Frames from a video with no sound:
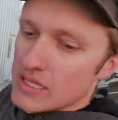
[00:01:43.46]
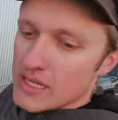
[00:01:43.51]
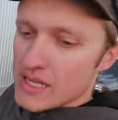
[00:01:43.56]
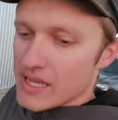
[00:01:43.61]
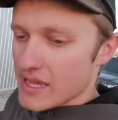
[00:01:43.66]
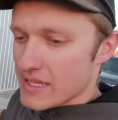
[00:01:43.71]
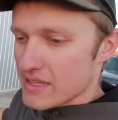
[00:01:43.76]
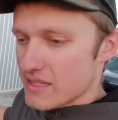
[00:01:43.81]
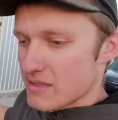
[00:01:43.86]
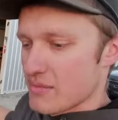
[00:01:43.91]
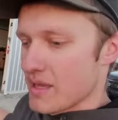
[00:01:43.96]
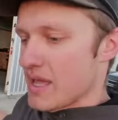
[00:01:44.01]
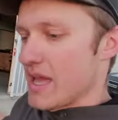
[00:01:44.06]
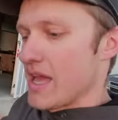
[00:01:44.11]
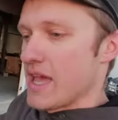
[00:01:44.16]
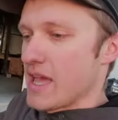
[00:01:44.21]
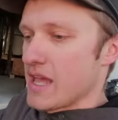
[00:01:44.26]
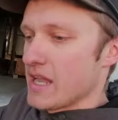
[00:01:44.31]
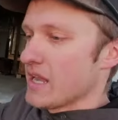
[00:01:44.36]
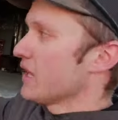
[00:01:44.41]
I had them
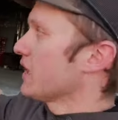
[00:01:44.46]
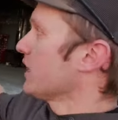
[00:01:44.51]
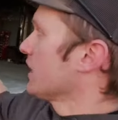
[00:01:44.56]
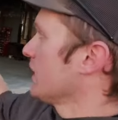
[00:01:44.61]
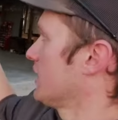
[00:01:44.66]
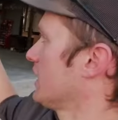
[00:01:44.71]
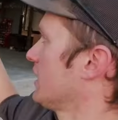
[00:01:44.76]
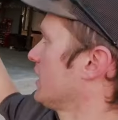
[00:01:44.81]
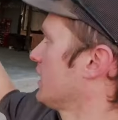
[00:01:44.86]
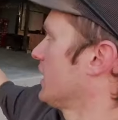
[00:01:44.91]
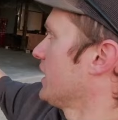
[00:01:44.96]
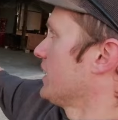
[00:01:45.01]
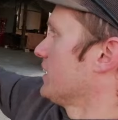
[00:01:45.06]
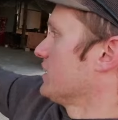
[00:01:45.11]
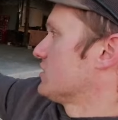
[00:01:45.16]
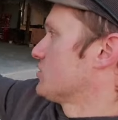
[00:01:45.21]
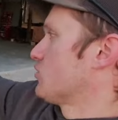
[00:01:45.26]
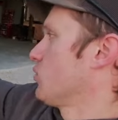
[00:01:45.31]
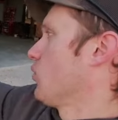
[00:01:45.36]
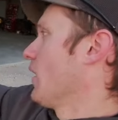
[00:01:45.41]
add
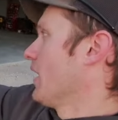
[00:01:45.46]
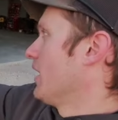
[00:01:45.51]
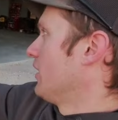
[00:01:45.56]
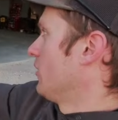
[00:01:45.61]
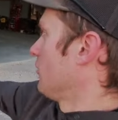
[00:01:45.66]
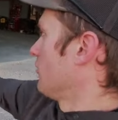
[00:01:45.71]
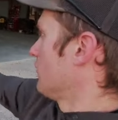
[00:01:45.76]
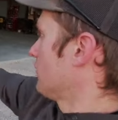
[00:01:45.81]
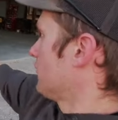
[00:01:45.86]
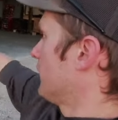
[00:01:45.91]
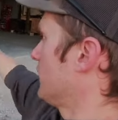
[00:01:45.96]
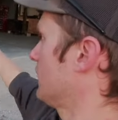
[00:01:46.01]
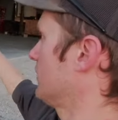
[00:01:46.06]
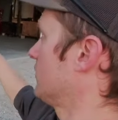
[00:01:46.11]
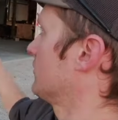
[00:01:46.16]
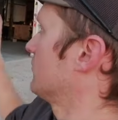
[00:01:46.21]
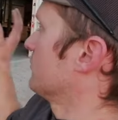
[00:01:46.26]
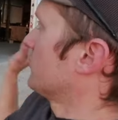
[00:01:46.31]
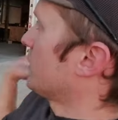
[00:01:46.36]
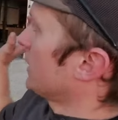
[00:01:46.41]
a 12
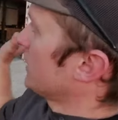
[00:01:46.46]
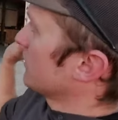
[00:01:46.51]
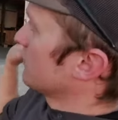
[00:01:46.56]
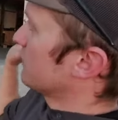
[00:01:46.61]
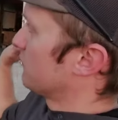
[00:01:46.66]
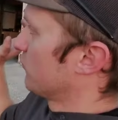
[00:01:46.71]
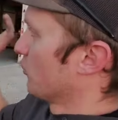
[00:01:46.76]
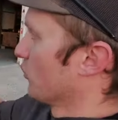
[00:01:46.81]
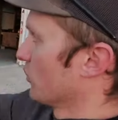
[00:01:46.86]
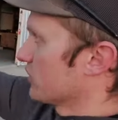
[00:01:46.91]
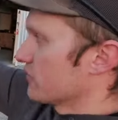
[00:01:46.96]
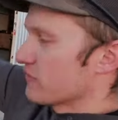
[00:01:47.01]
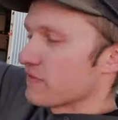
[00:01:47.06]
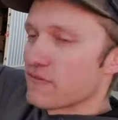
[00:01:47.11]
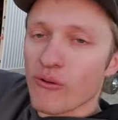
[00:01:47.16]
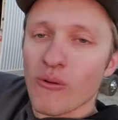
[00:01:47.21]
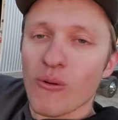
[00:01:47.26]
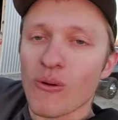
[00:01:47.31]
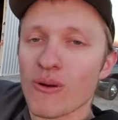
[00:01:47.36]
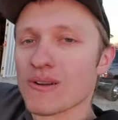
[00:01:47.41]
by
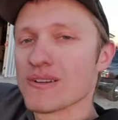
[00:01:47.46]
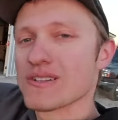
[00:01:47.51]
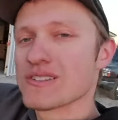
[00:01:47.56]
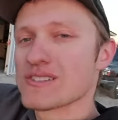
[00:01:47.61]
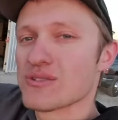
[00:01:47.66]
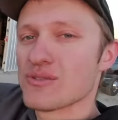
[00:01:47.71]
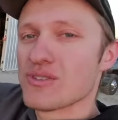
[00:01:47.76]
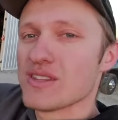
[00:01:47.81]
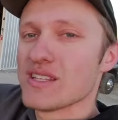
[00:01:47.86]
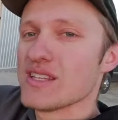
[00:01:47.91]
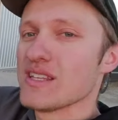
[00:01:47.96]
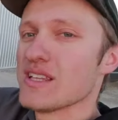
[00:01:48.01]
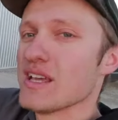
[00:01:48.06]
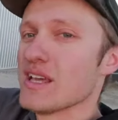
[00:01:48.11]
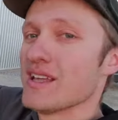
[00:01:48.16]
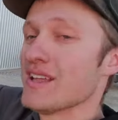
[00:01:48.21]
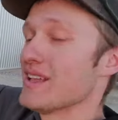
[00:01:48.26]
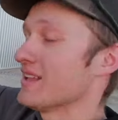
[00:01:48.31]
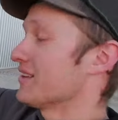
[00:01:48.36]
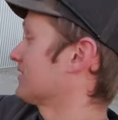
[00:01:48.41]
44, so the
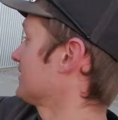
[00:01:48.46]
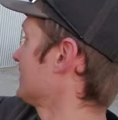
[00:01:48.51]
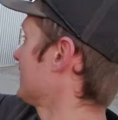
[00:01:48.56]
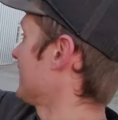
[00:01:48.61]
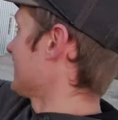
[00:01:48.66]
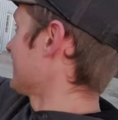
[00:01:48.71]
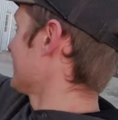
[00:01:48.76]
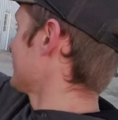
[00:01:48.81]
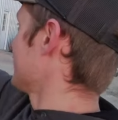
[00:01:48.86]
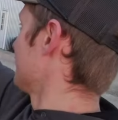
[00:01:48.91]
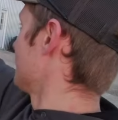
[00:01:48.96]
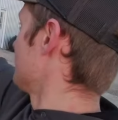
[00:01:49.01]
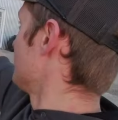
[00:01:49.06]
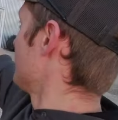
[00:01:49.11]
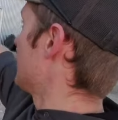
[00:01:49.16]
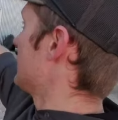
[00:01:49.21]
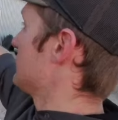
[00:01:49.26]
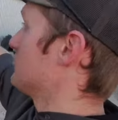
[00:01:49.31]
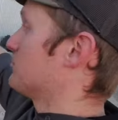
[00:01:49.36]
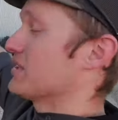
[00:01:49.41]
length of
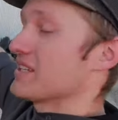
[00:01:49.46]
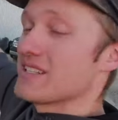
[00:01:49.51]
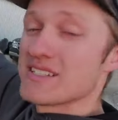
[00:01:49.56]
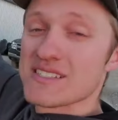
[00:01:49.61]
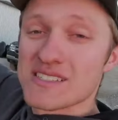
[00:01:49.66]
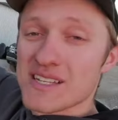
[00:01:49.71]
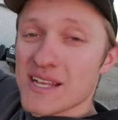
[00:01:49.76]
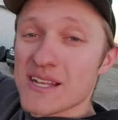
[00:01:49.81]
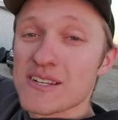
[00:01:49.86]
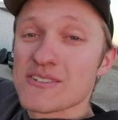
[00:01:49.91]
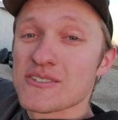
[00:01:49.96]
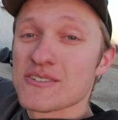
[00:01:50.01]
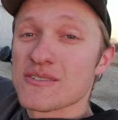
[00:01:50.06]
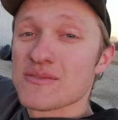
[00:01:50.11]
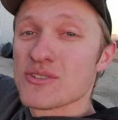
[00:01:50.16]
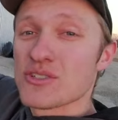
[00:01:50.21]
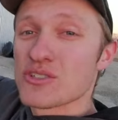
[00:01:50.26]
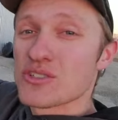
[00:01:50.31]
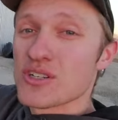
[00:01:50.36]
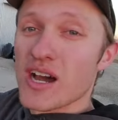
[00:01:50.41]
my big section
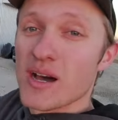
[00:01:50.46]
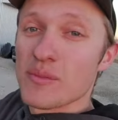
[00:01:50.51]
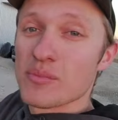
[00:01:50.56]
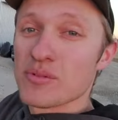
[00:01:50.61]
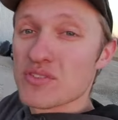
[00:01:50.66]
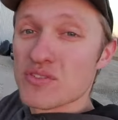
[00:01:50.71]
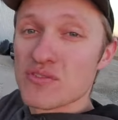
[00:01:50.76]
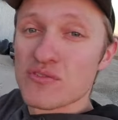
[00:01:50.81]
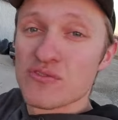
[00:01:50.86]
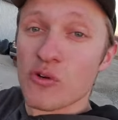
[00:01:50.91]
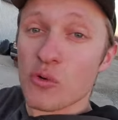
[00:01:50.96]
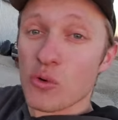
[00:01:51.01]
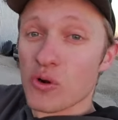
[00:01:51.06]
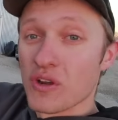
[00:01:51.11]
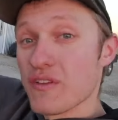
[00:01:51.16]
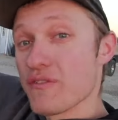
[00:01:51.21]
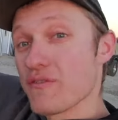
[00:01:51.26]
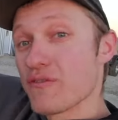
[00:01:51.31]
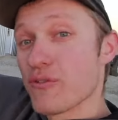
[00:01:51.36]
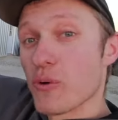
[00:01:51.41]
of the shop is
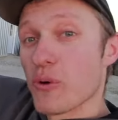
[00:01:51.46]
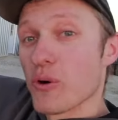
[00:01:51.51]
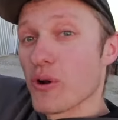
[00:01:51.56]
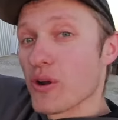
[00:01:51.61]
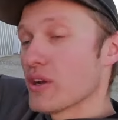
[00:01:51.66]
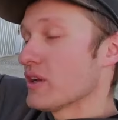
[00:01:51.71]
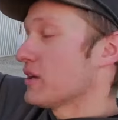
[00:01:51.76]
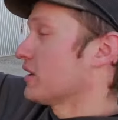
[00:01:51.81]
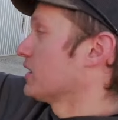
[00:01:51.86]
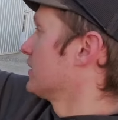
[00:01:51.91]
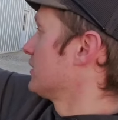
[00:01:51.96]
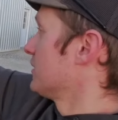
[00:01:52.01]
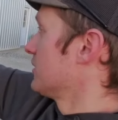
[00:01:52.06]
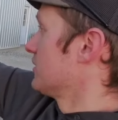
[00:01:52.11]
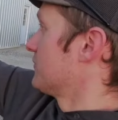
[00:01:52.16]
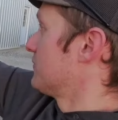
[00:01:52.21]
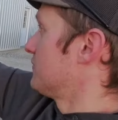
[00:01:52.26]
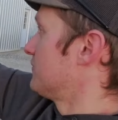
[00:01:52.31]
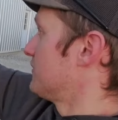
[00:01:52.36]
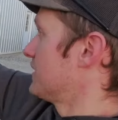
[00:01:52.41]
44
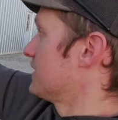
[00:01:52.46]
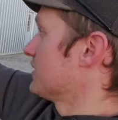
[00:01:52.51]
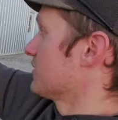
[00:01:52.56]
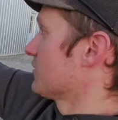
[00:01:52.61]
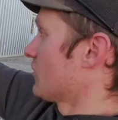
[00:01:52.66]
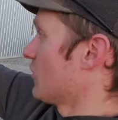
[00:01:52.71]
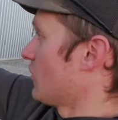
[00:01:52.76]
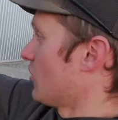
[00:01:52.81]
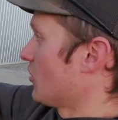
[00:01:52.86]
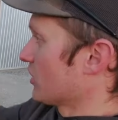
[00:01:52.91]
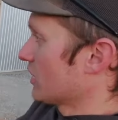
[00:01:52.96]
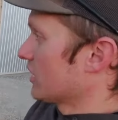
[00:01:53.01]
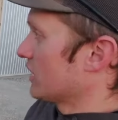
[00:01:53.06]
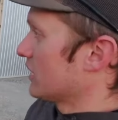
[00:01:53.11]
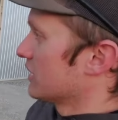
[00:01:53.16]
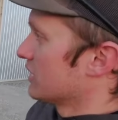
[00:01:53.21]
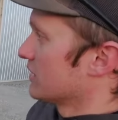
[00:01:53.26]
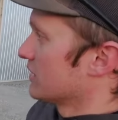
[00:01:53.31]
feet long.